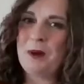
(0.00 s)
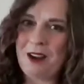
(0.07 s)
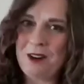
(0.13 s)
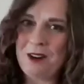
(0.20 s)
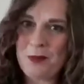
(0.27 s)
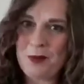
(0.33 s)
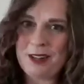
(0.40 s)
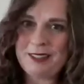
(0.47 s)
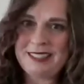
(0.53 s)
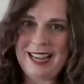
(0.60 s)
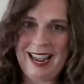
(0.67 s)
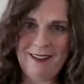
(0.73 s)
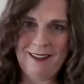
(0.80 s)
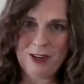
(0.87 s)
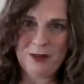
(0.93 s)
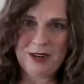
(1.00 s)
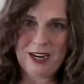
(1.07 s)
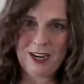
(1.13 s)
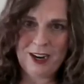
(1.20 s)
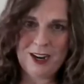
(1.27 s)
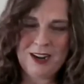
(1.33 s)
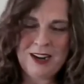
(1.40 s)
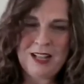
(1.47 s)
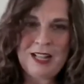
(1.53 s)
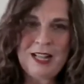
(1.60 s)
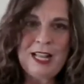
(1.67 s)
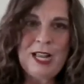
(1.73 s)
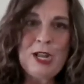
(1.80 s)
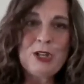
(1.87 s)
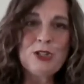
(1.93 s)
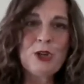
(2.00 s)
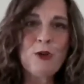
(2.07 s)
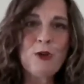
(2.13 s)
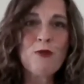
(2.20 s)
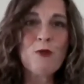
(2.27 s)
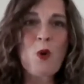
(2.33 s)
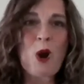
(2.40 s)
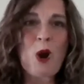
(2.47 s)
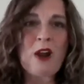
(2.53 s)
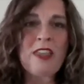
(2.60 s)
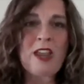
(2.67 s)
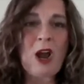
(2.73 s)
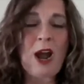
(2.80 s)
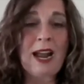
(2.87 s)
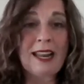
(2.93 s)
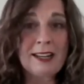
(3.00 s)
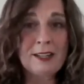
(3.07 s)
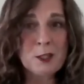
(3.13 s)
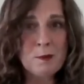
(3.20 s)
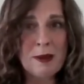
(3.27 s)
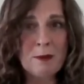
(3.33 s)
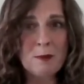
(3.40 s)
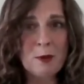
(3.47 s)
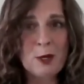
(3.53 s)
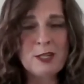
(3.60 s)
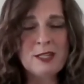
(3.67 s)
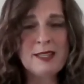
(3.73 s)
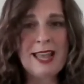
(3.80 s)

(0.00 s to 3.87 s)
thrilled to have you here. So for the audience members